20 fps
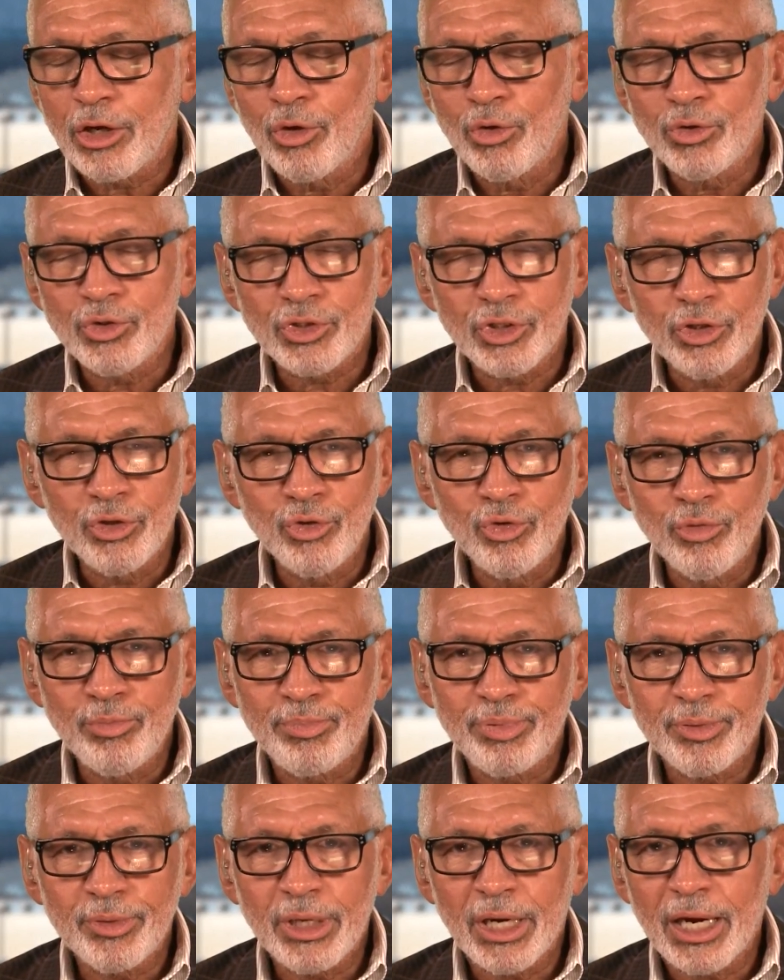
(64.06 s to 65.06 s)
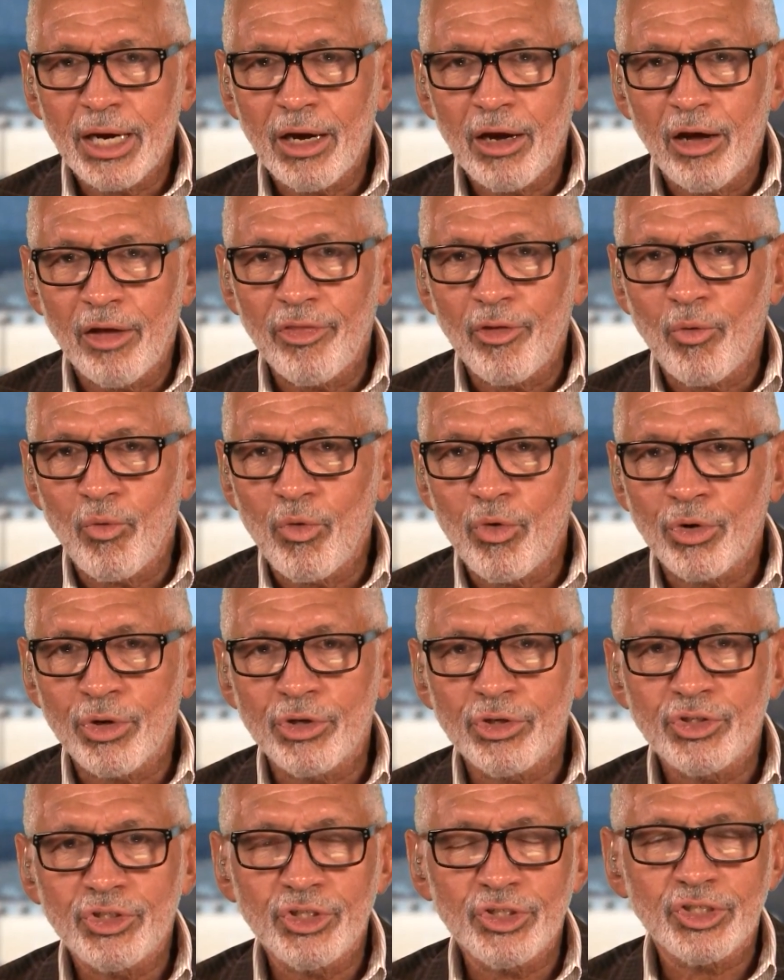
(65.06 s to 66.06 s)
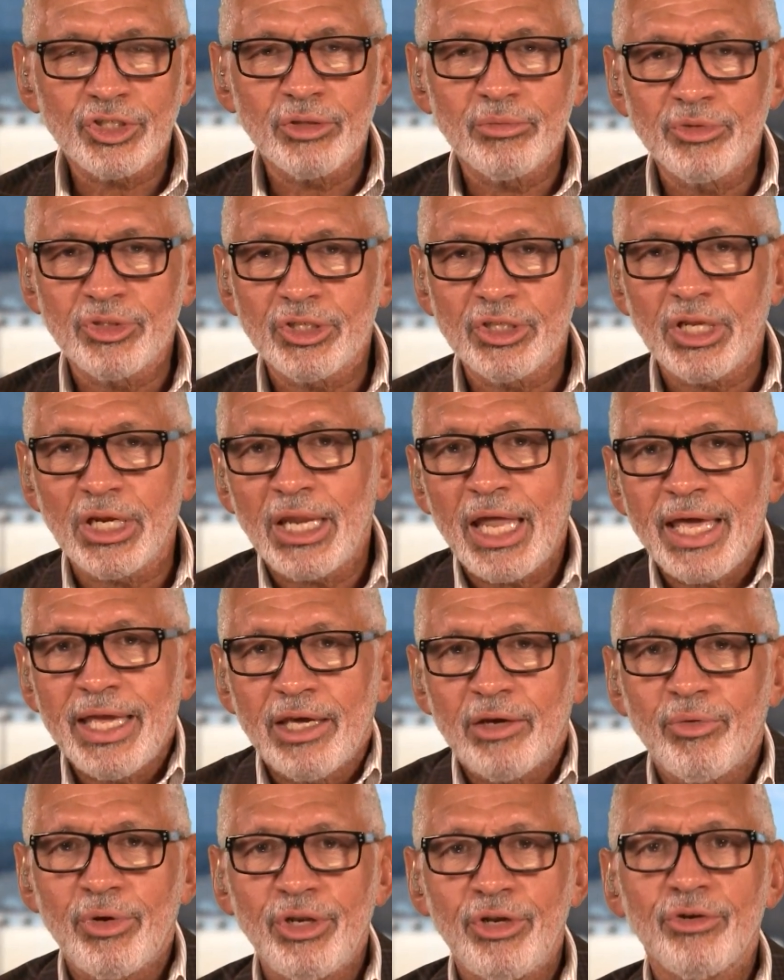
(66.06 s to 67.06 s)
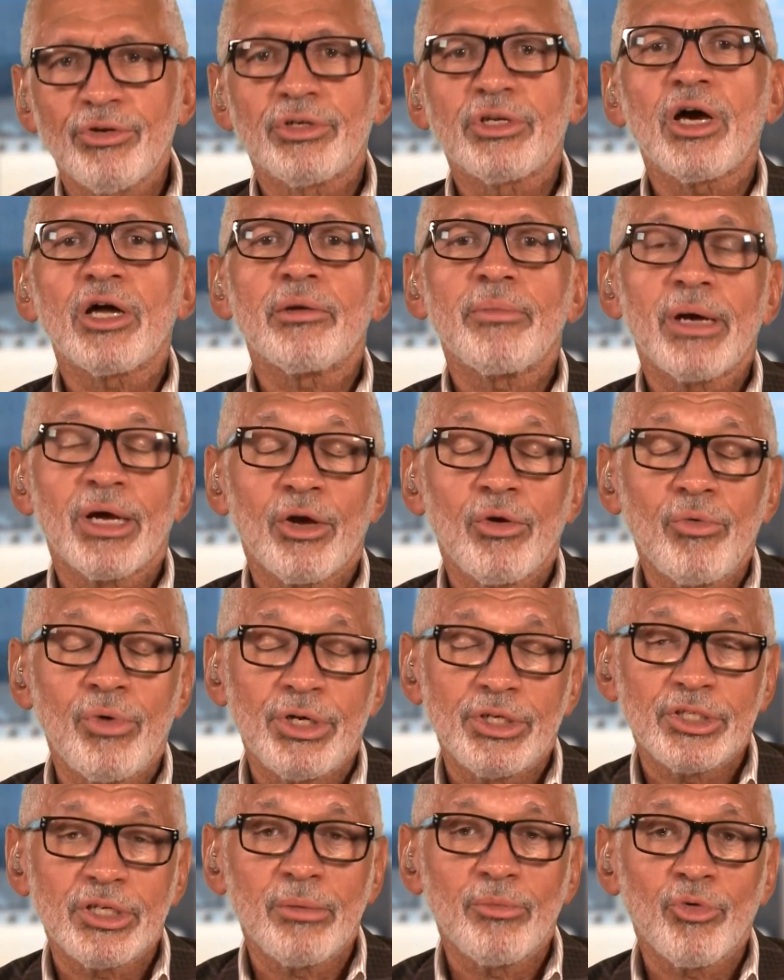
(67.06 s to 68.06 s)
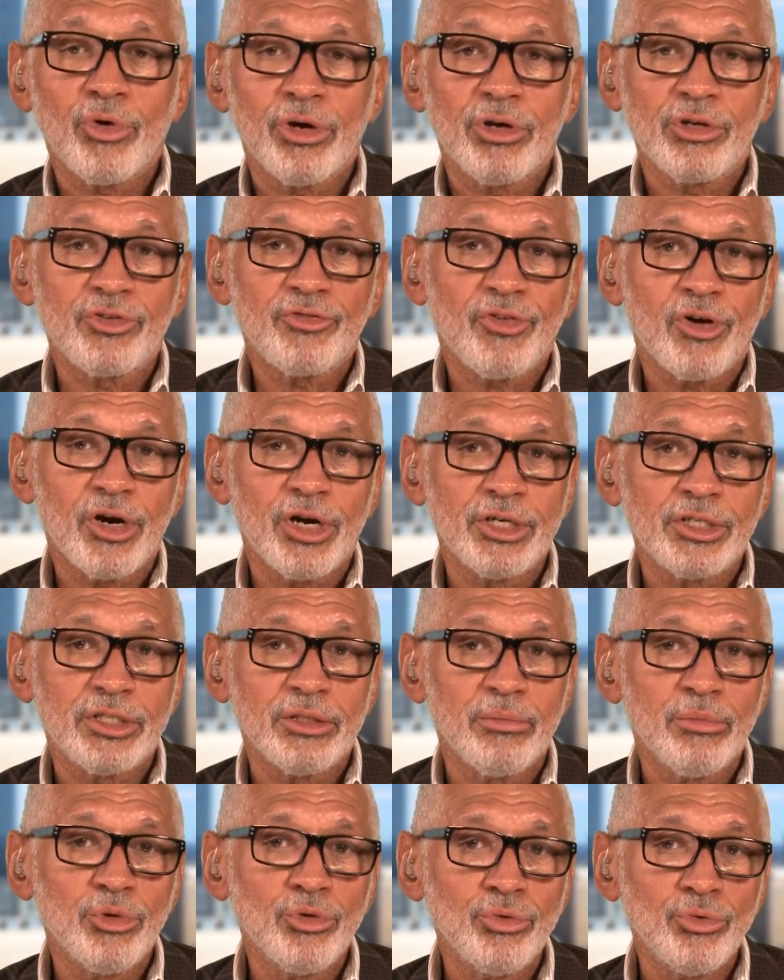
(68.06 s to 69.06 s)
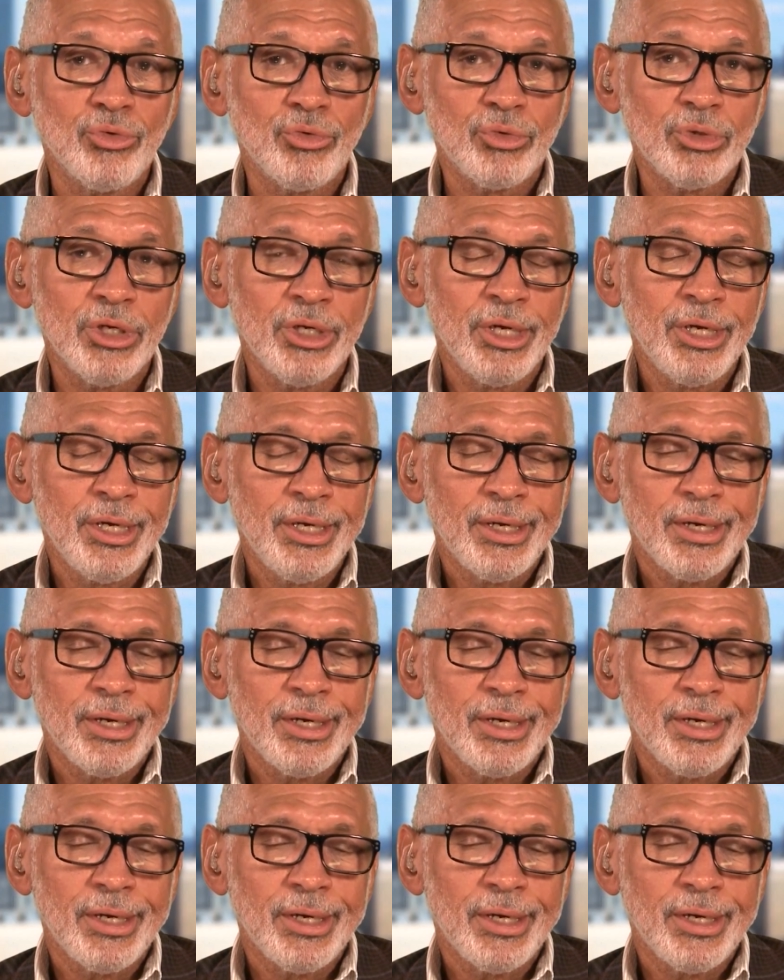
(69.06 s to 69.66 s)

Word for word: closed loop uh, on the water systems and the like when you're talking about going somewhere as far as the moon.